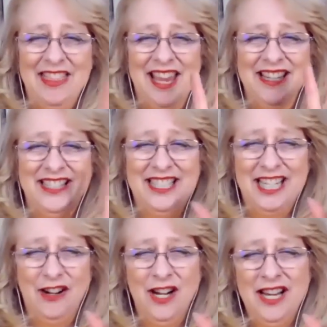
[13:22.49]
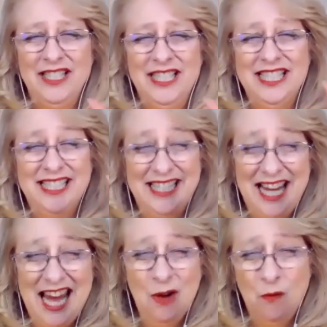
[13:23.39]
that Sirius's
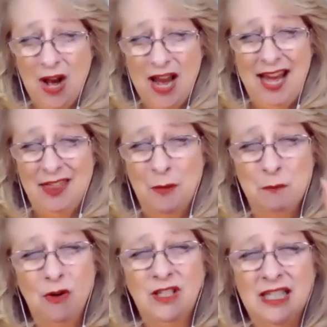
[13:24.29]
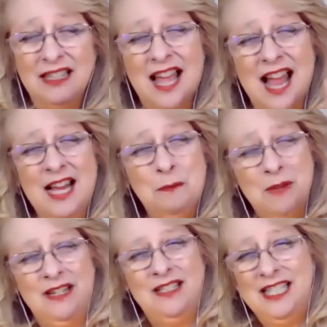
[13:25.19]
gateway, the most
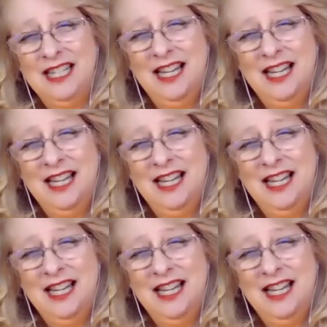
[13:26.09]
alignment